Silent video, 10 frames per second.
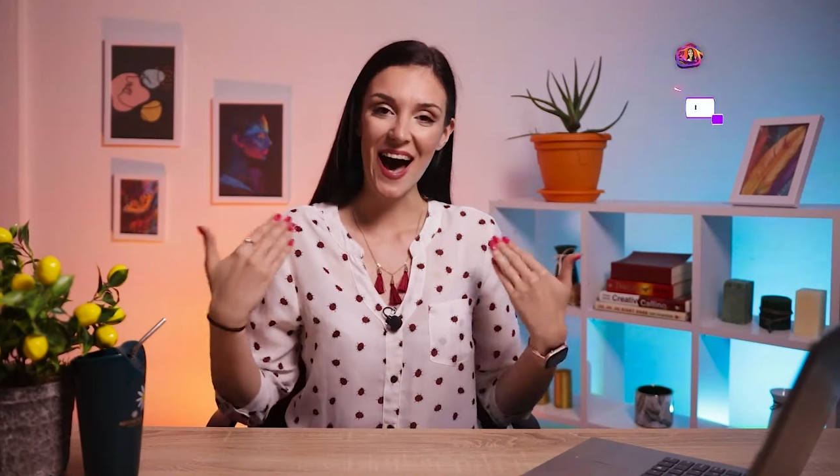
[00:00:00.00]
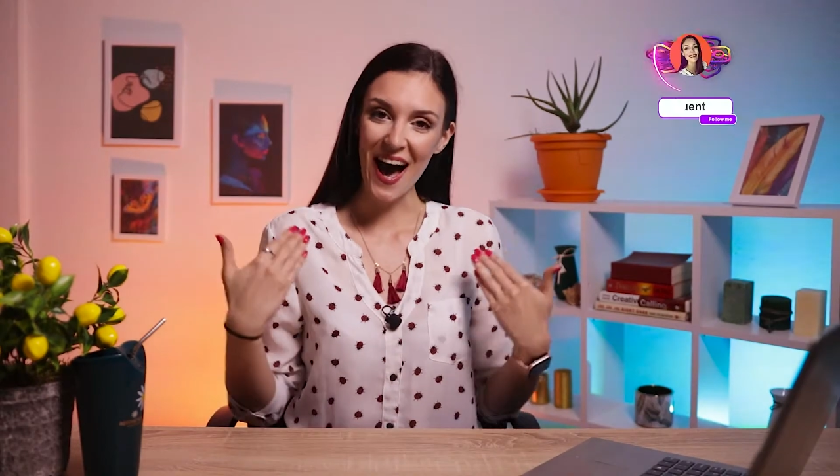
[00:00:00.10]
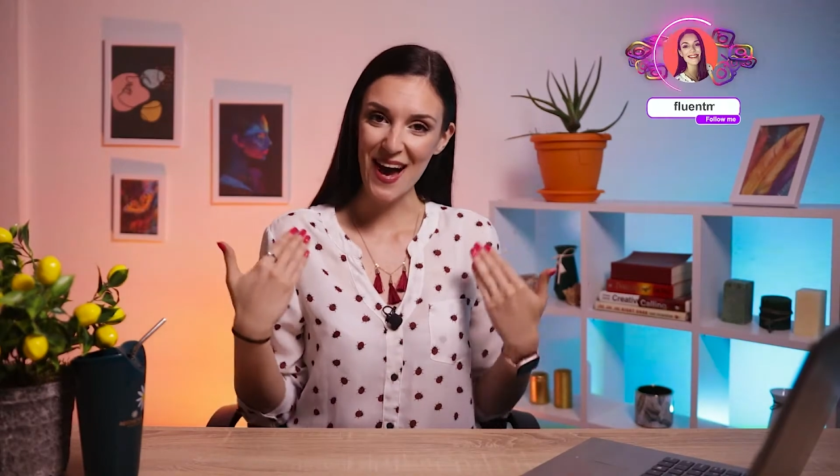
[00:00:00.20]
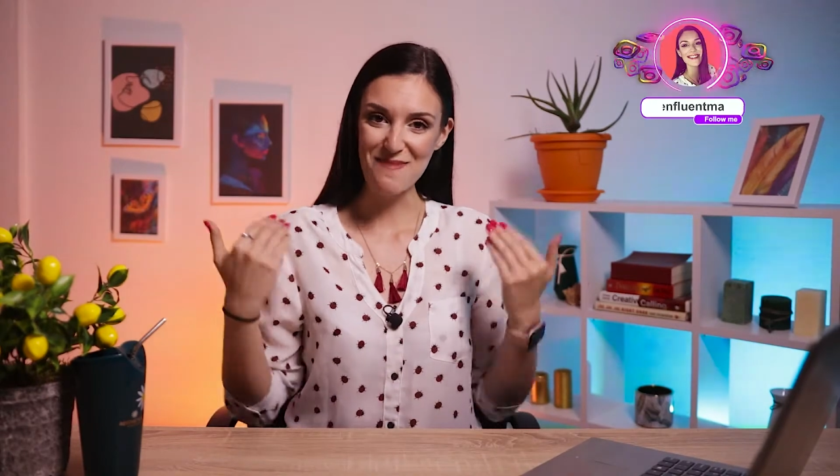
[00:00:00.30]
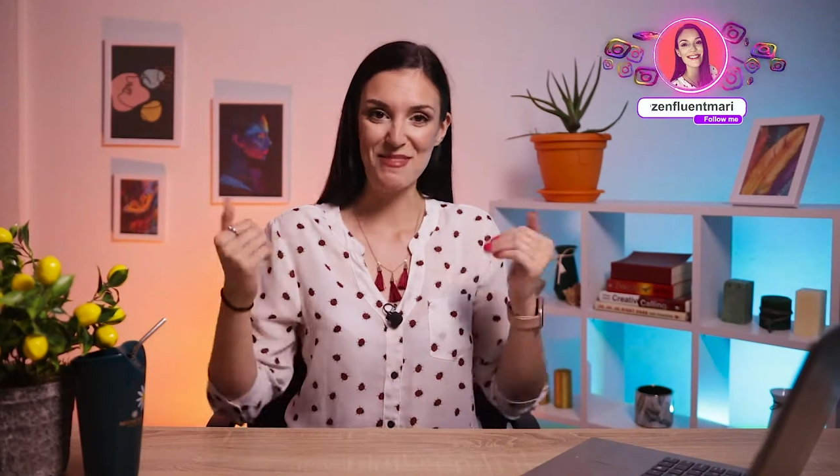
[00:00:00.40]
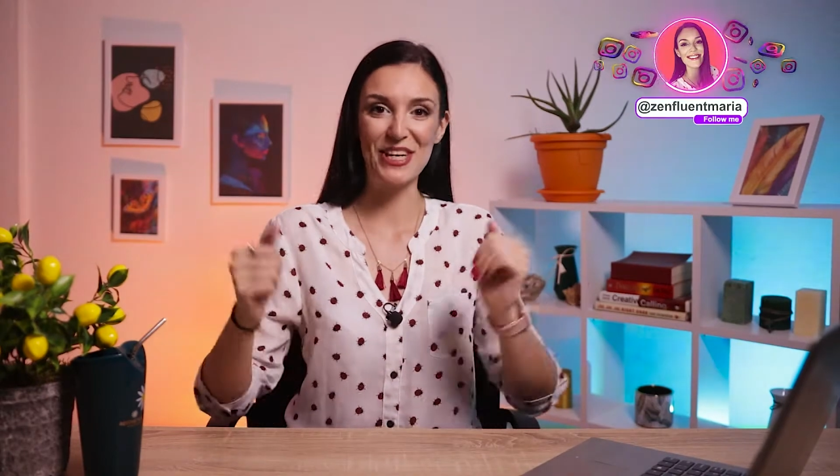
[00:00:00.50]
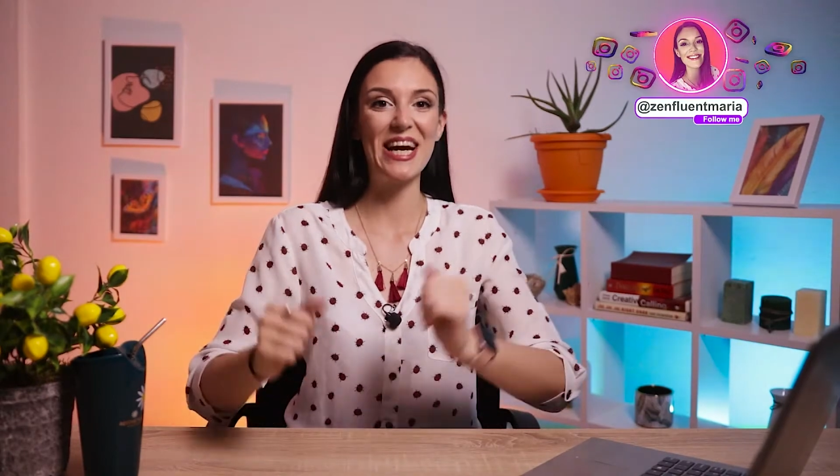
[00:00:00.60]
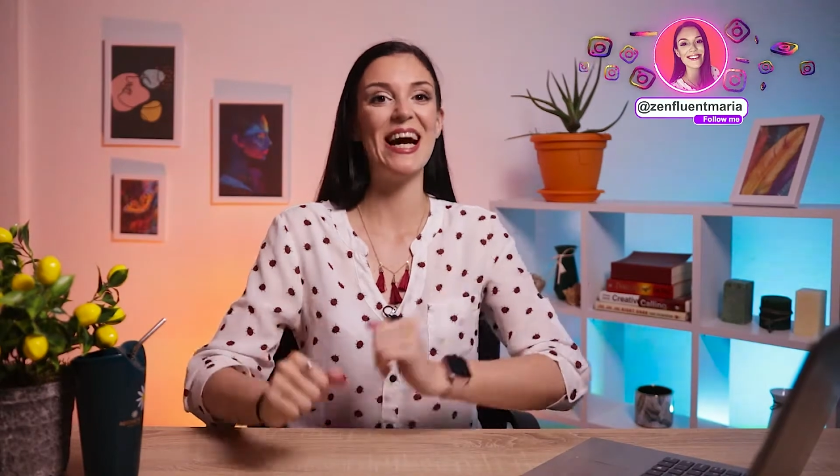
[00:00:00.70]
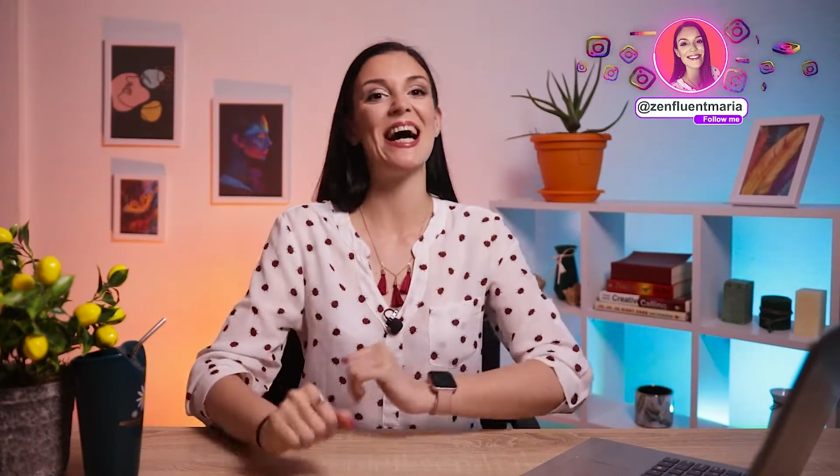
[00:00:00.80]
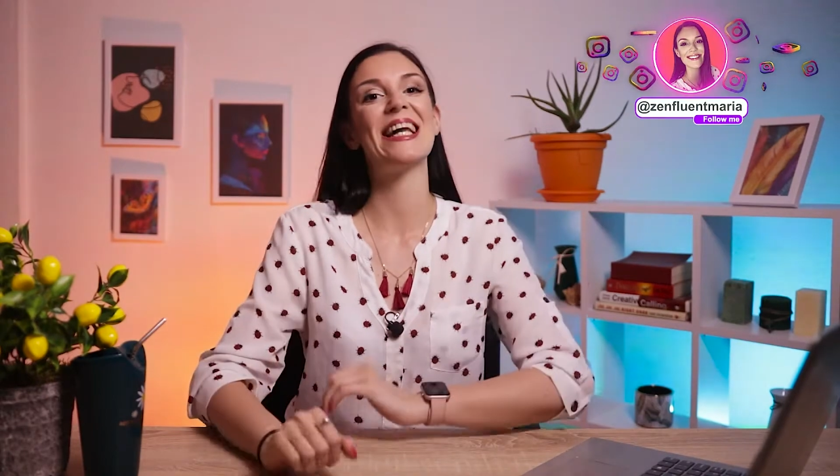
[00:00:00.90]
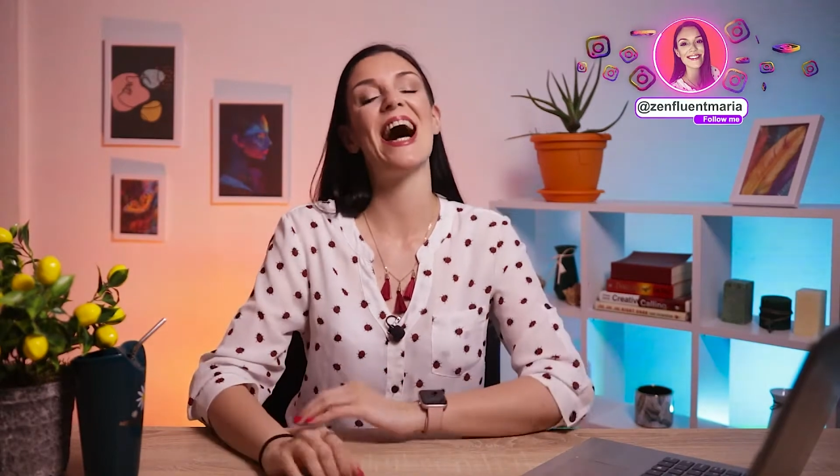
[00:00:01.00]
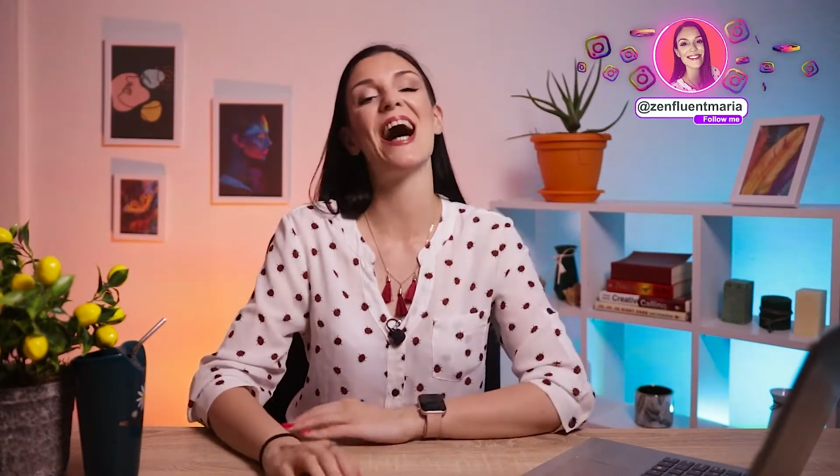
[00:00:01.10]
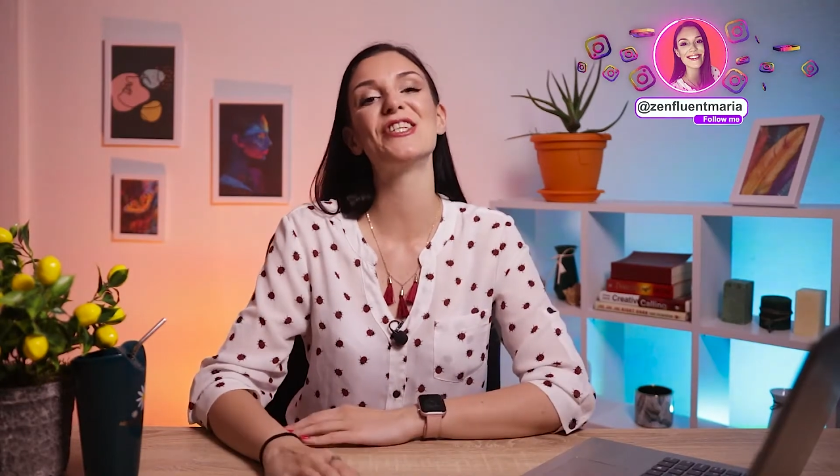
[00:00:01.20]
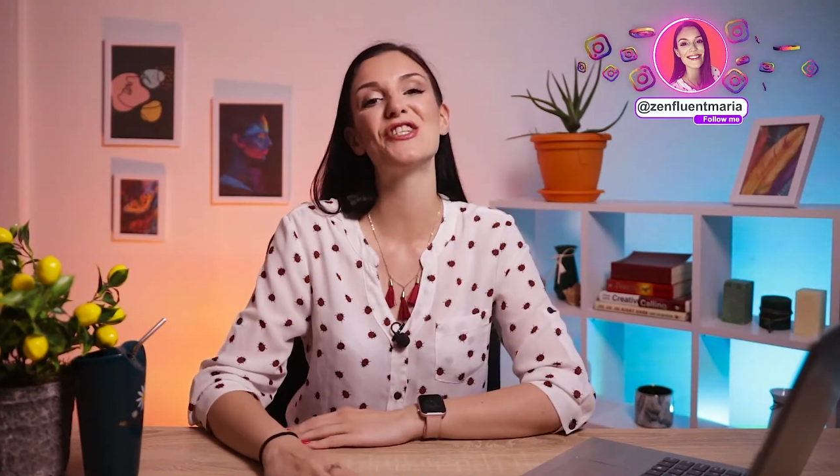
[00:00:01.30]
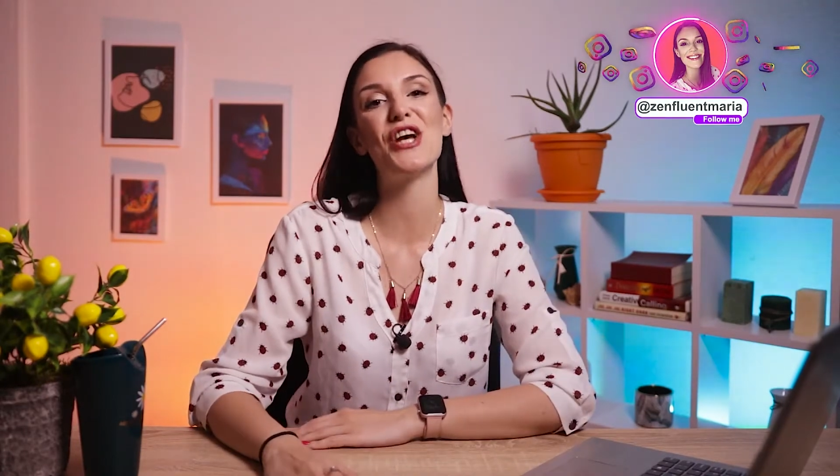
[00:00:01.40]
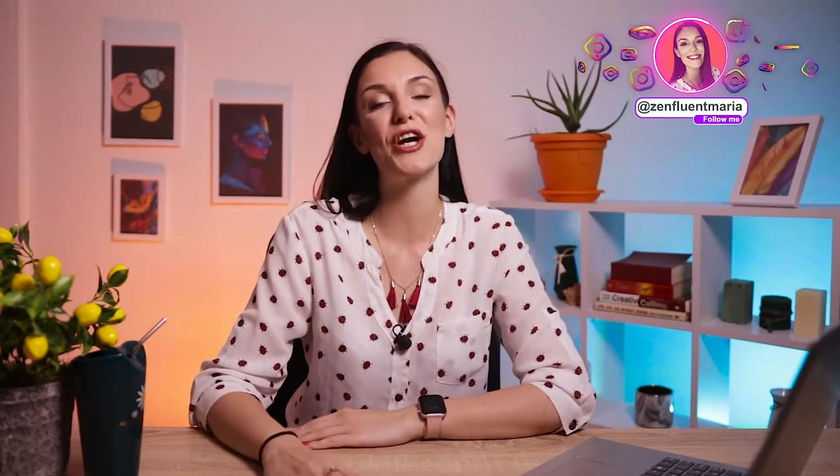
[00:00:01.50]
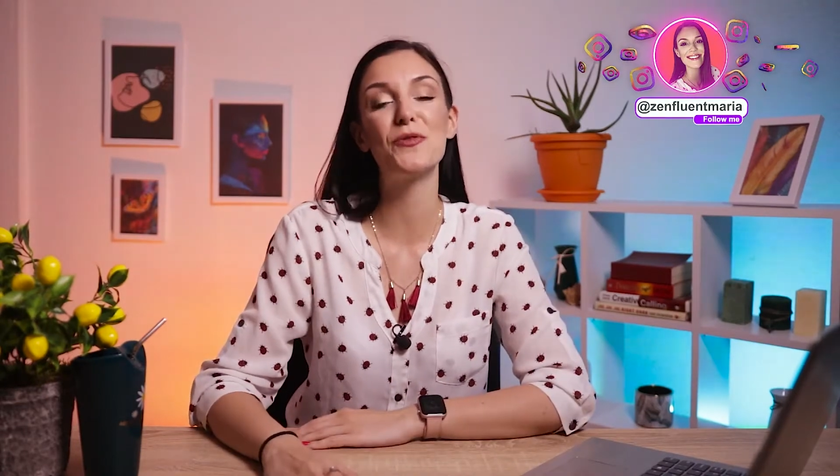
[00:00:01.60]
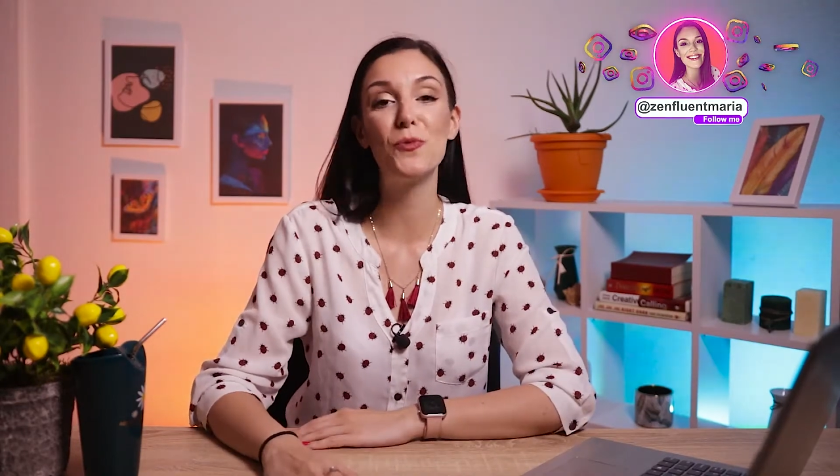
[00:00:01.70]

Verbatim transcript: I'm Maria and I share